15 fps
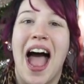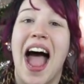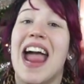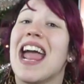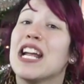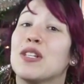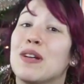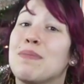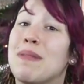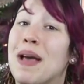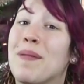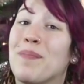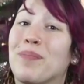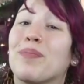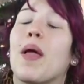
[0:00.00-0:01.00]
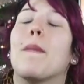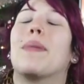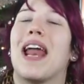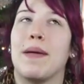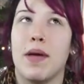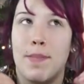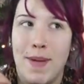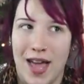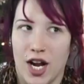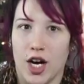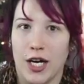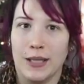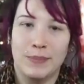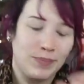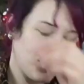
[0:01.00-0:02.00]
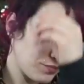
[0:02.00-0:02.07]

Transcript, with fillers: I hate to admit, but I'm a picker.